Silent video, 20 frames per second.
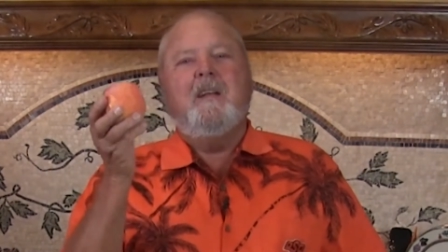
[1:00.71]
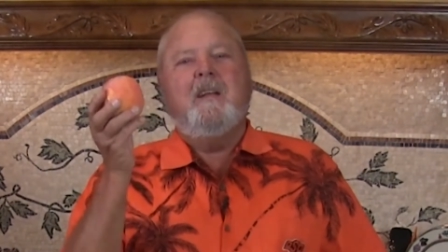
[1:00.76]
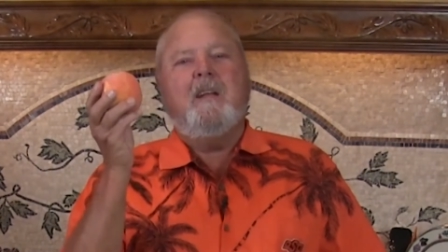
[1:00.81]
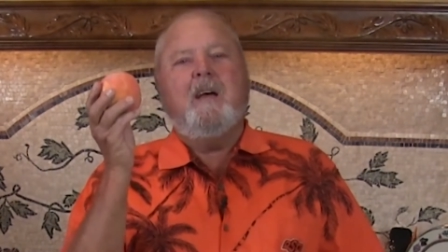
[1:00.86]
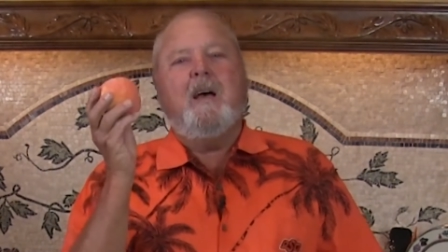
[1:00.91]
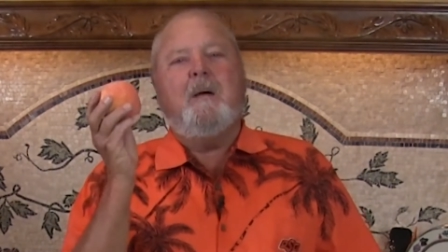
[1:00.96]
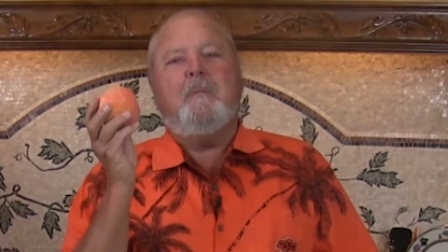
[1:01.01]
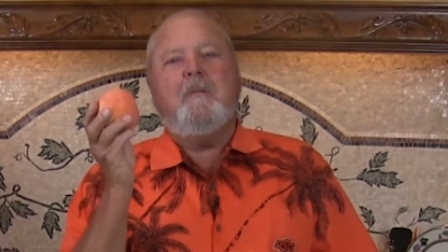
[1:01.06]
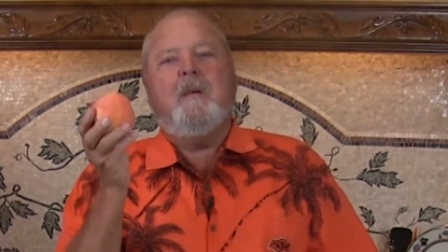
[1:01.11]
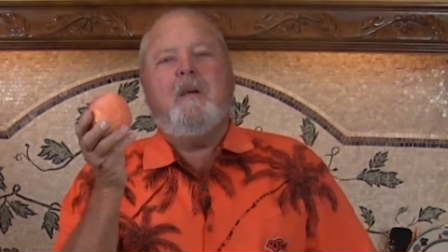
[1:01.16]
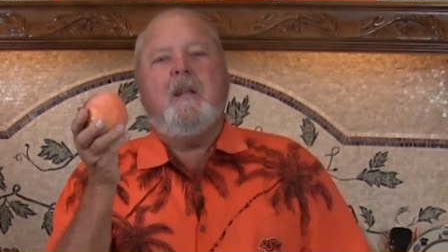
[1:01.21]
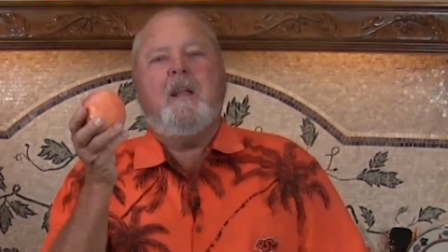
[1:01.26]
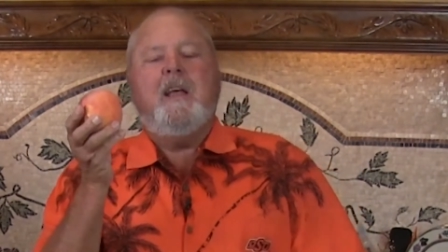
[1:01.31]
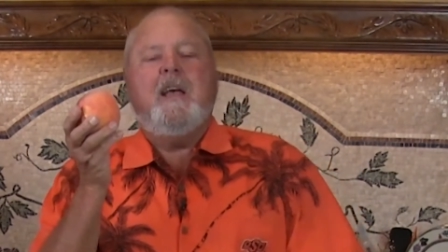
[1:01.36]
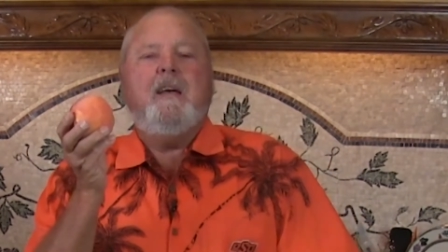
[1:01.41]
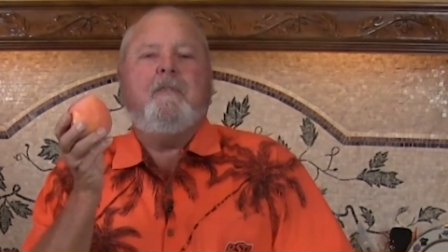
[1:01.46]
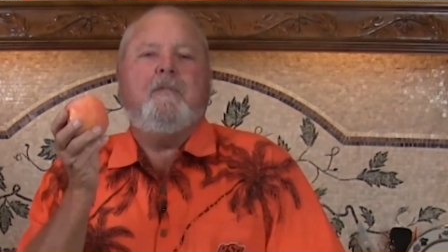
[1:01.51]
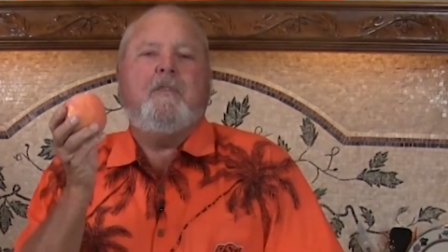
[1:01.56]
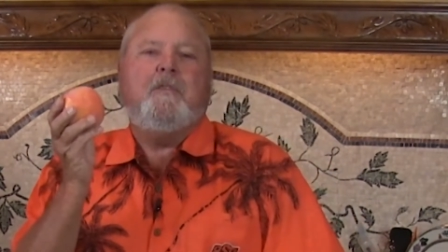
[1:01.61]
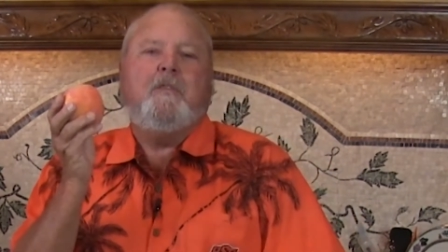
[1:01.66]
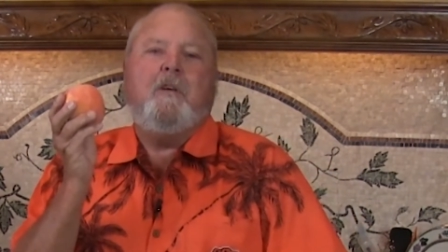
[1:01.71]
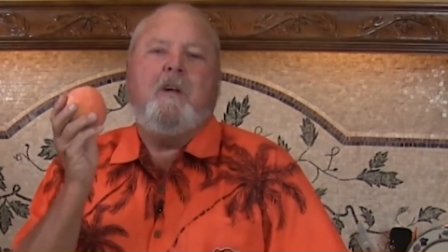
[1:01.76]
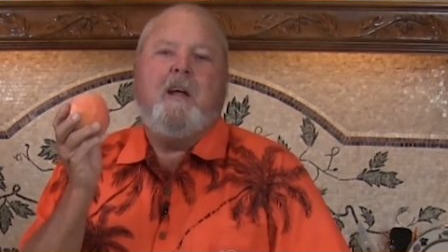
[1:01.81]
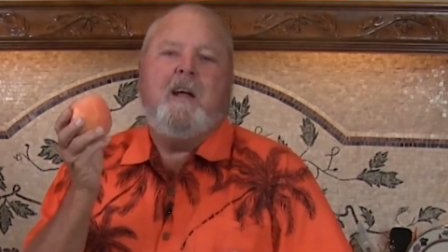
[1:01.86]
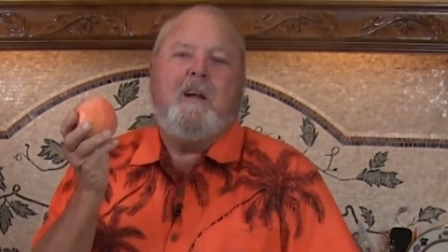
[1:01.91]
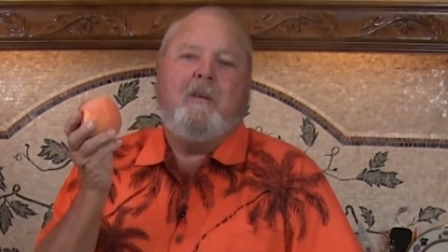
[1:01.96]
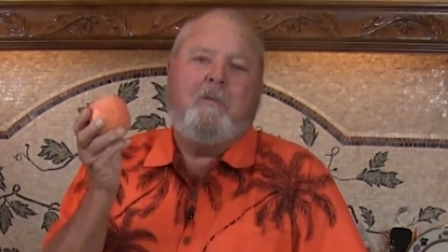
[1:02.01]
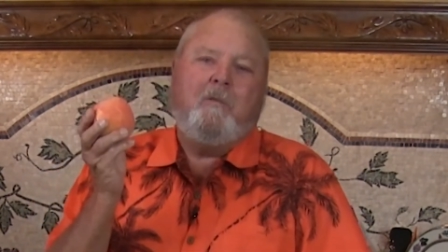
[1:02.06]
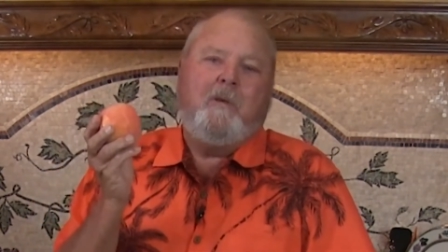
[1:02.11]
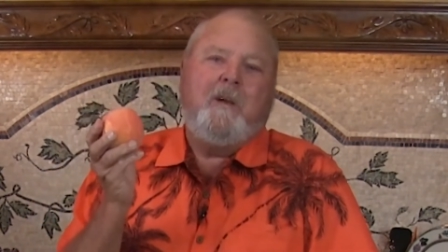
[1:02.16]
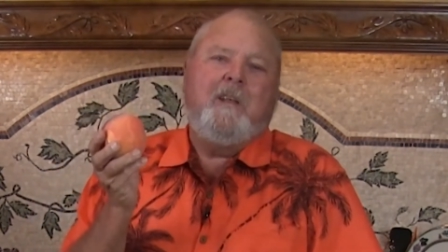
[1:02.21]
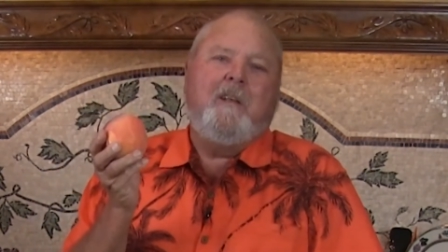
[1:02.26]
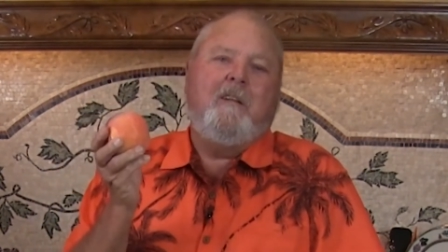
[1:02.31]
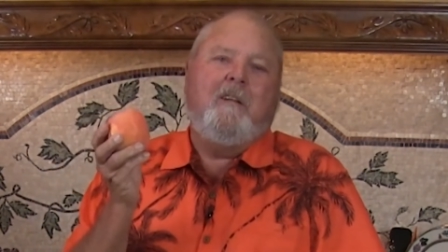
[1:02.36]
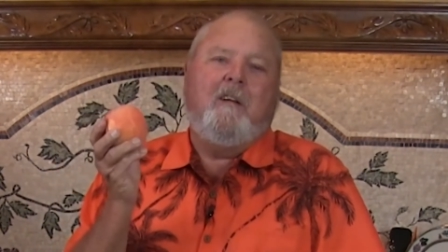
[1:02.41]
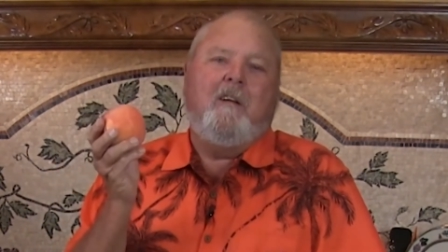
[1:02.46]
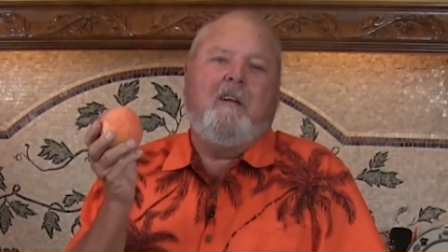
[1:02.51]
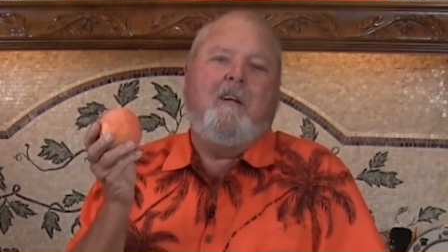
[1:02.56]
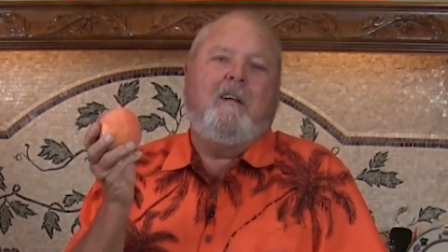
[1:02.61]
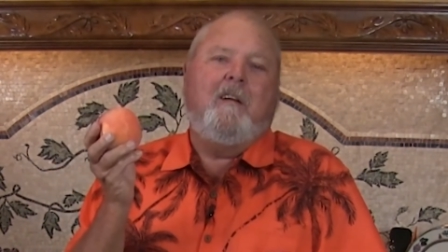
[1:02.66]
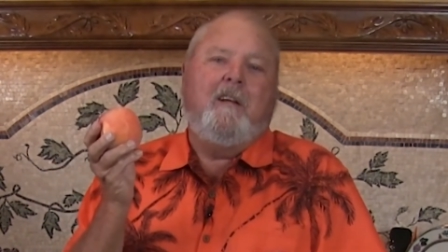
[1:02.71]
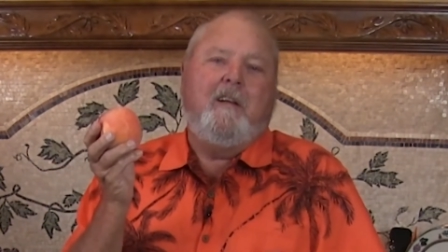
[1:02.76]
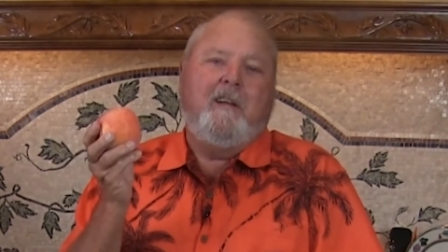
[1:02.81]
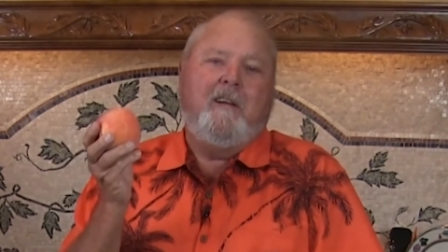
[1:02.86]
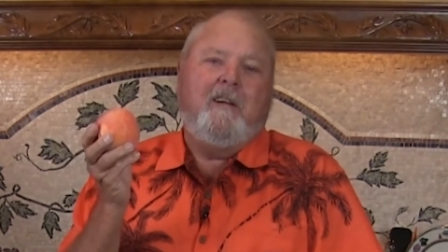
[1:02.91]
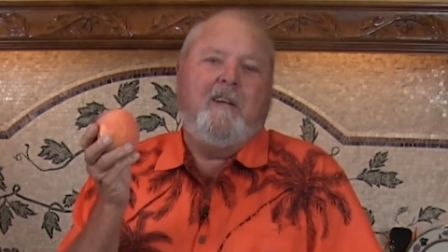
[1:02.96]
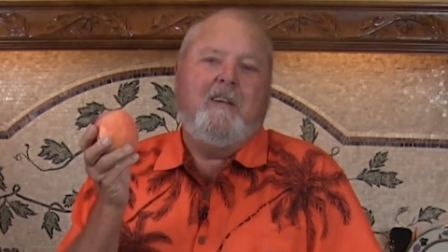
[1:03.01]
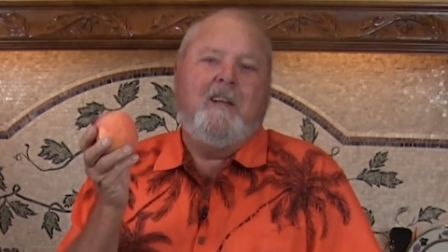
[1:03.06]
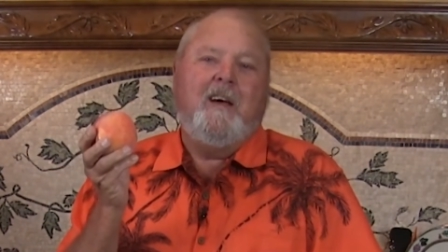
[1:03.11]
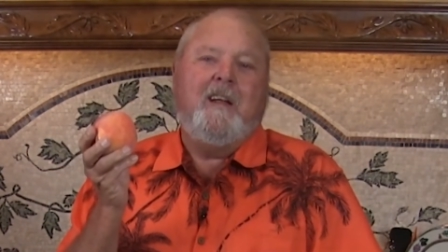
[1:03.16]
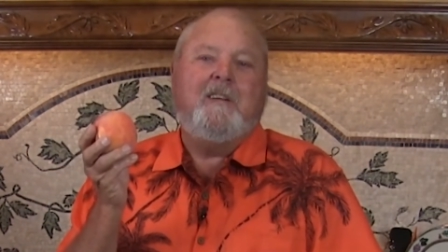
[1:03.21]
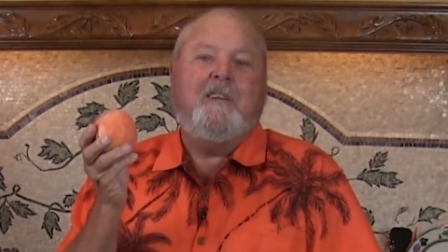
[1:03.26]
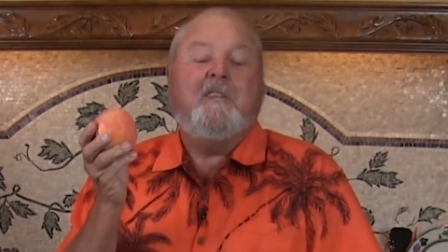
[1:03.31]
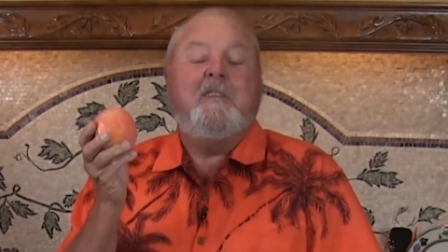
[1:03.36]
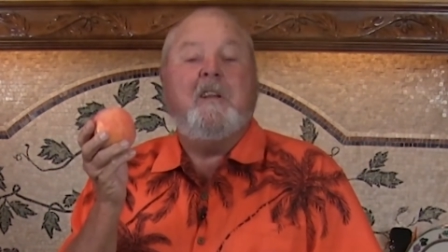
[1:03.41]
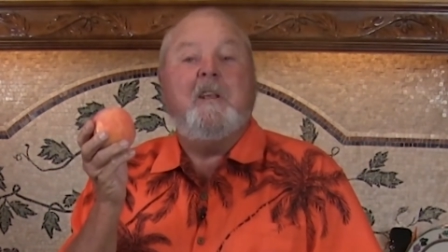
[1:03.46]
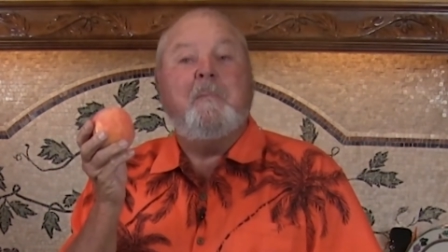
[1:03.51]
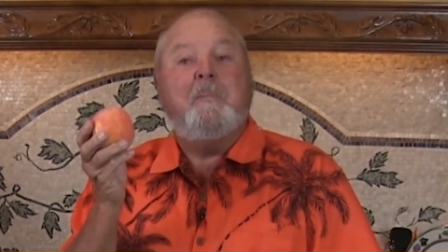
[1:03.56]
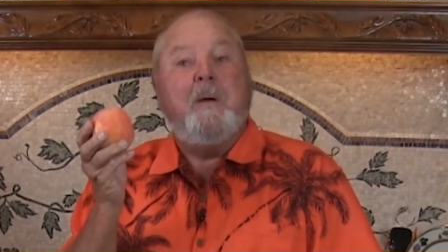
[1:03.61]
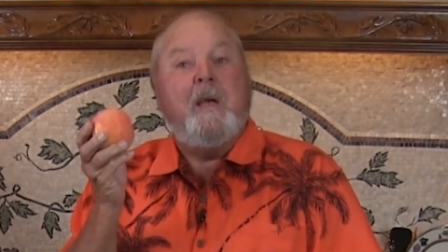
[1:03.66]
Now, I'm going to have to try real hard here not to say